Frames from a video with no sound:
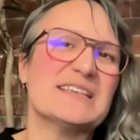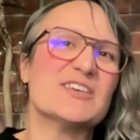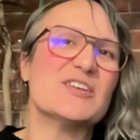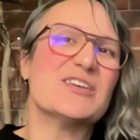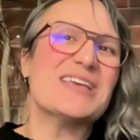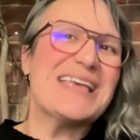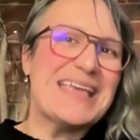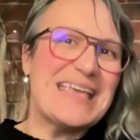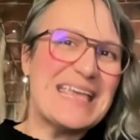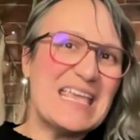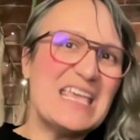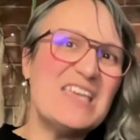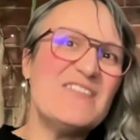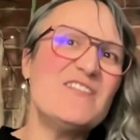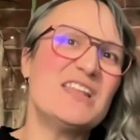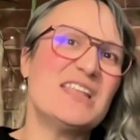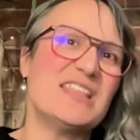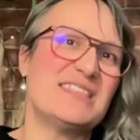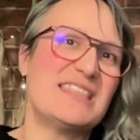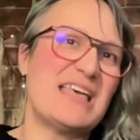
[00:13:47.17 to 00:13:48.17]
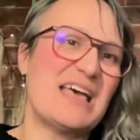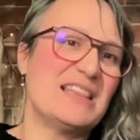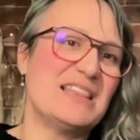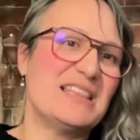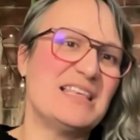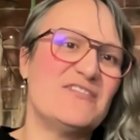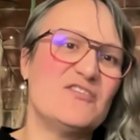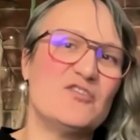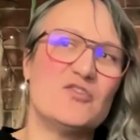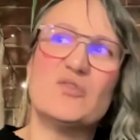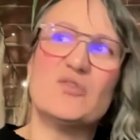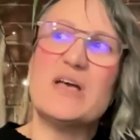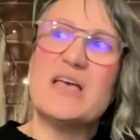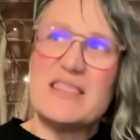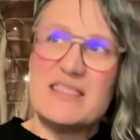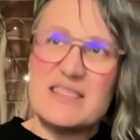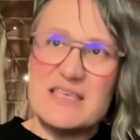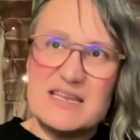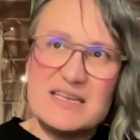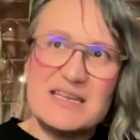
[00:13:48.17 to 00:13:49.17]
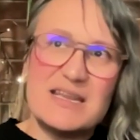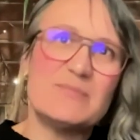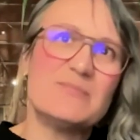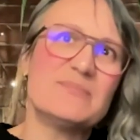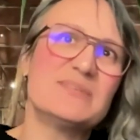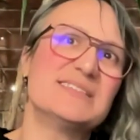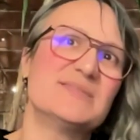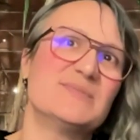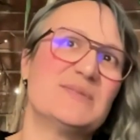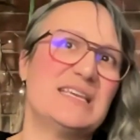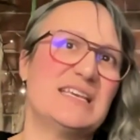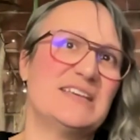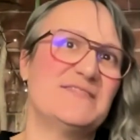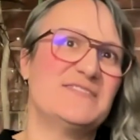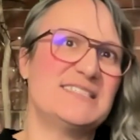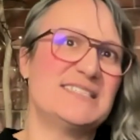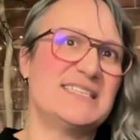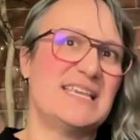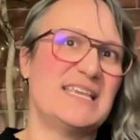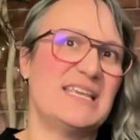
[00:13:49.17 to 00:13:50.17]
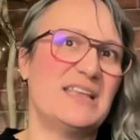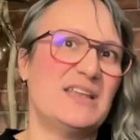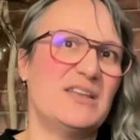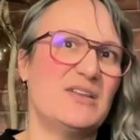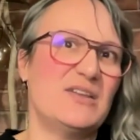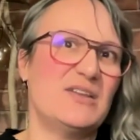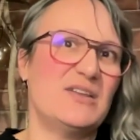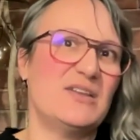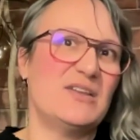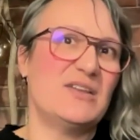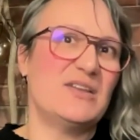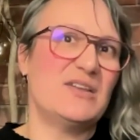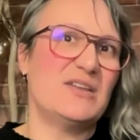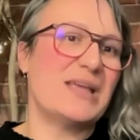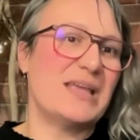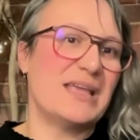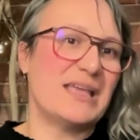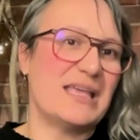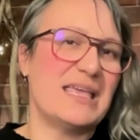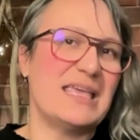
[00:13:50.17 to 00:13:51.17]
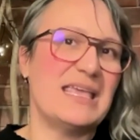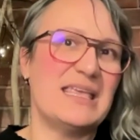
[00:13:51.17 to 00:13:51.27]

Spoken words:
So even at that level, the numbers we have seen growing